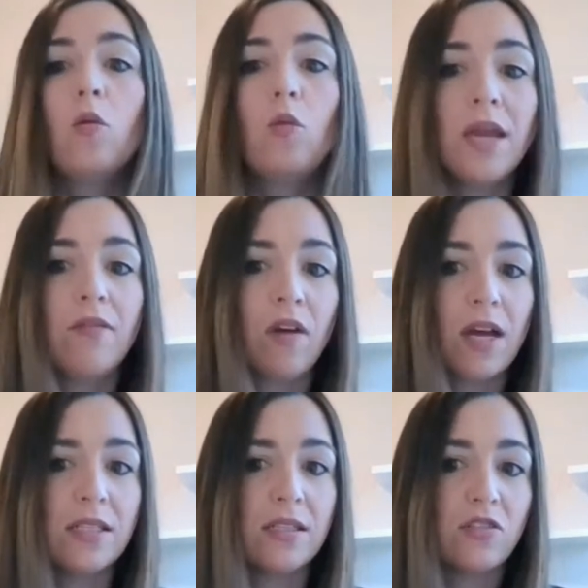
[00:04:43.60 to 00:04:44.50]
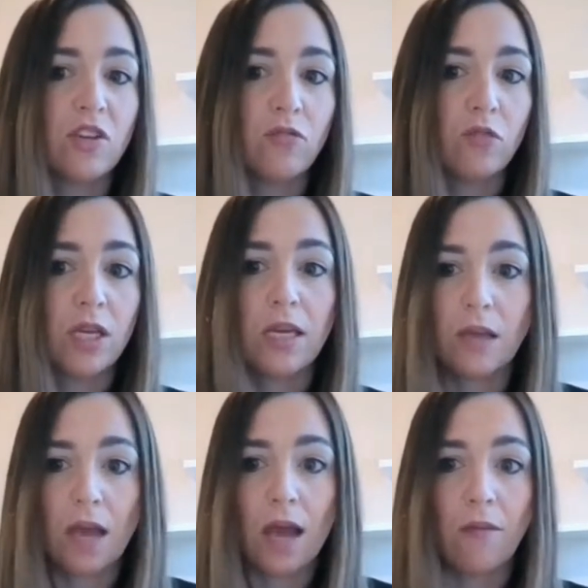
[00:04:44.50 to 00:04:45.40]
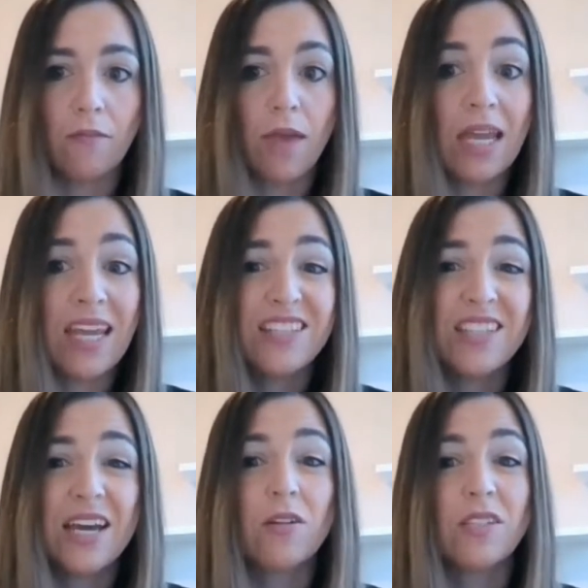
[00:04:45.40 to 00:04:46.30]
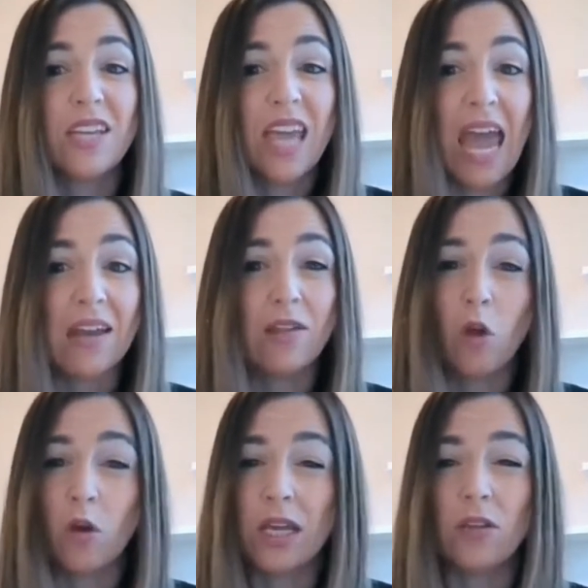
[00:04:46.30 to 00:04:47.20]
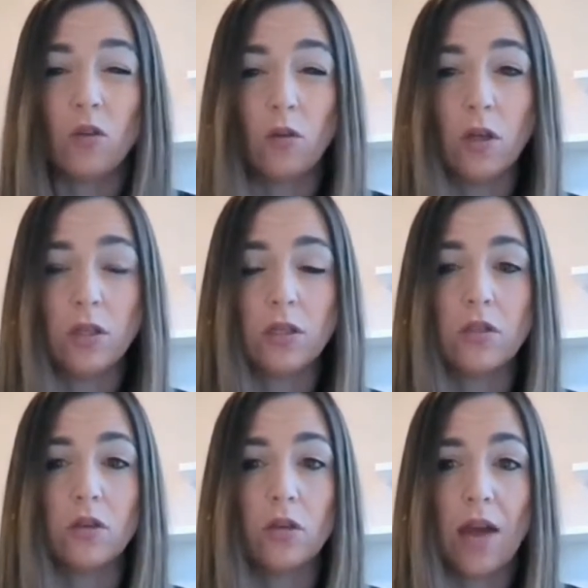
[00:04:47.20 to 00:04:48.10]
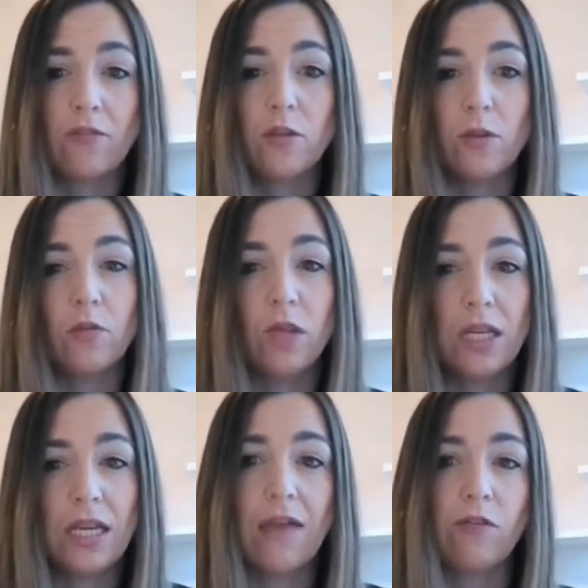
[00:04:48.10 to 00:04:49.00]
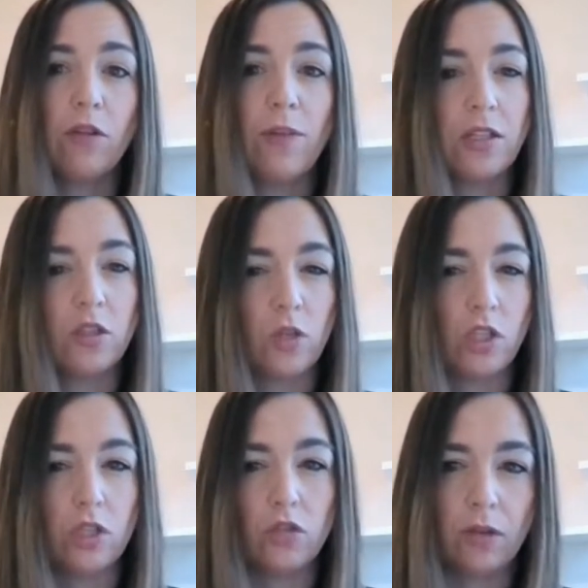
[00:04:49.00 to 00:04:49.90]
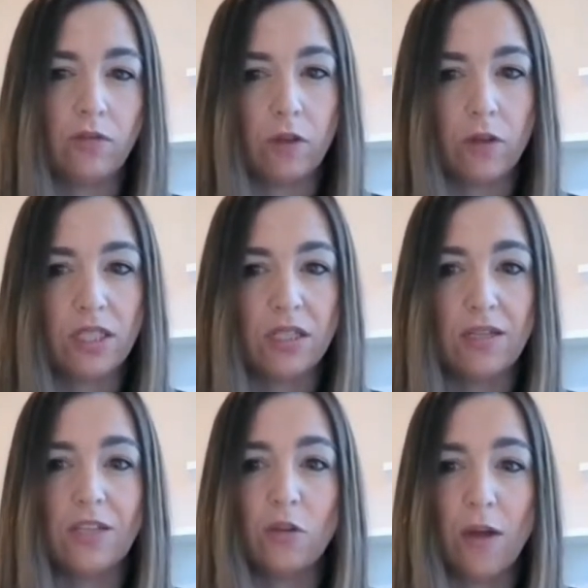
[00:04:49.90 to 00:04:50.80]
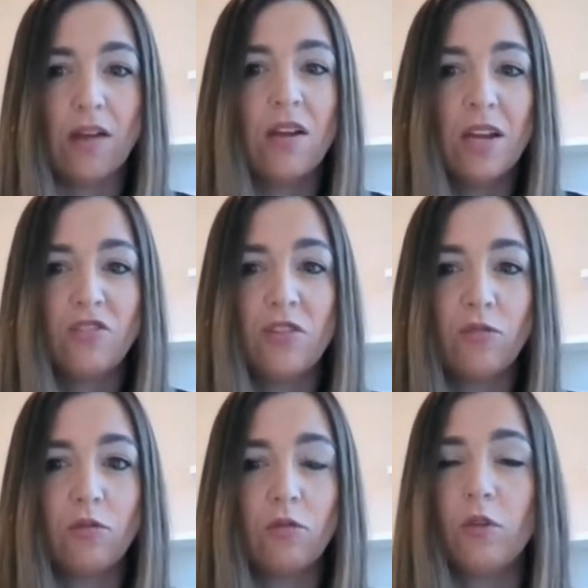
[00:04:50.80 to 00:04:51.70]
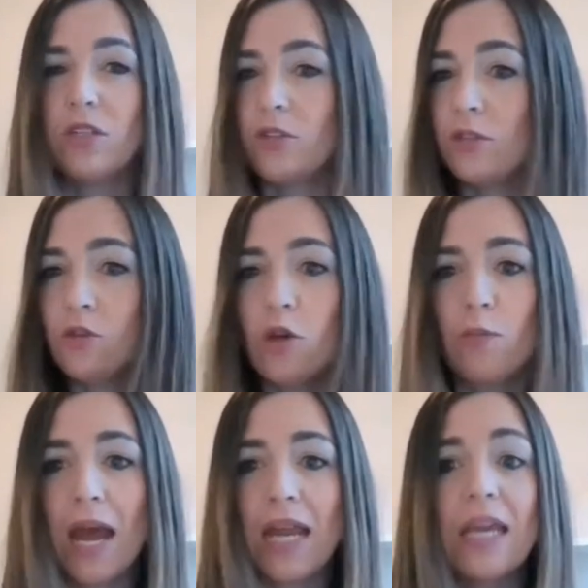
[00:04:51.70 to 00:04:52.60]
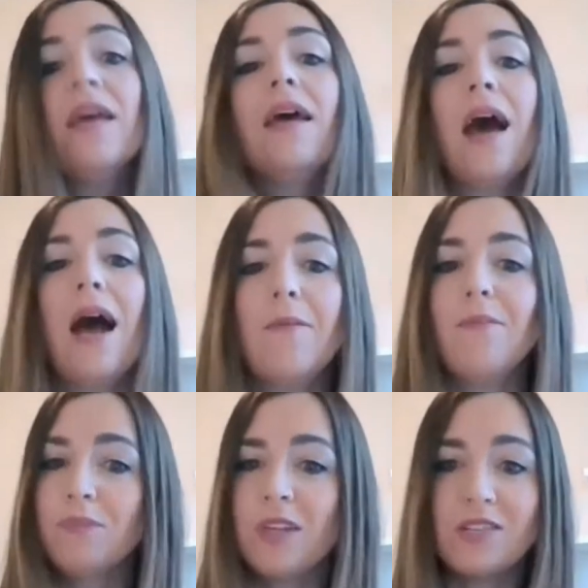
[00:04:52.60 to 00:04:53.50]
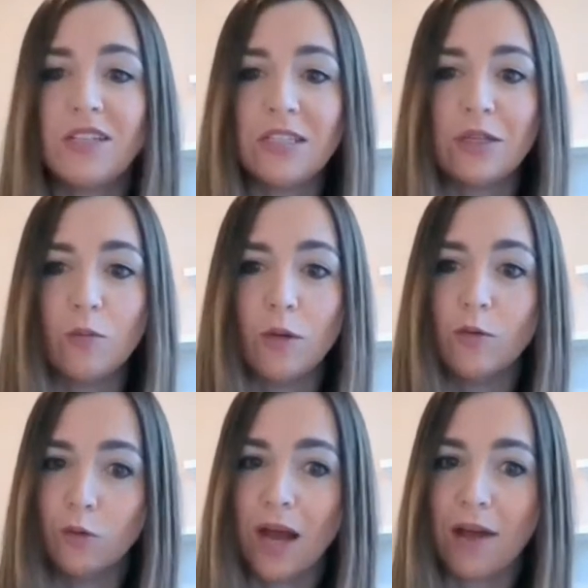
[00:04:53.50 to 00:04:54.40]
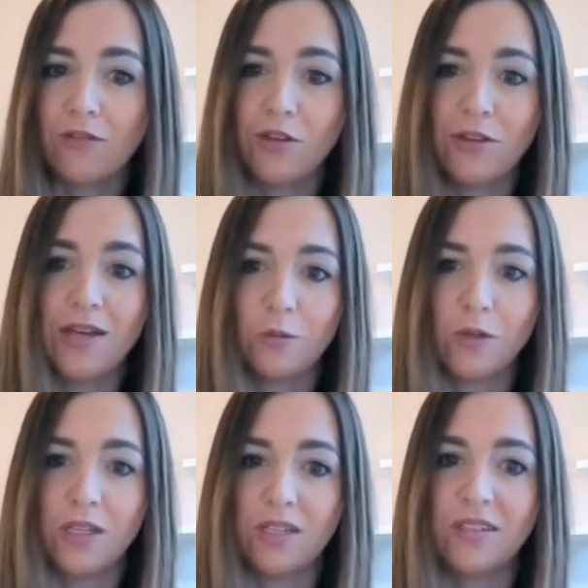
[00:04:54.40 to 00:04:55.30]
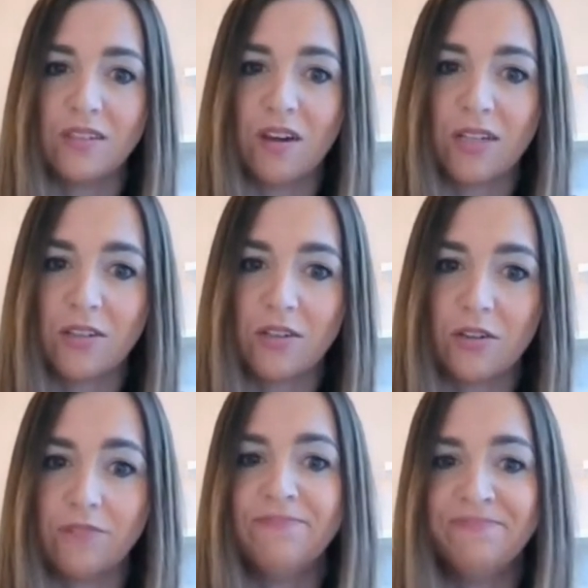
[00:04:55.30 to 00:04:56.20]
We advise generally against that because it can lock in your losses. So you have to be really careful about switching during volatility. So our general rule is just don't panic. The system will look after you. That is what it is designed to do.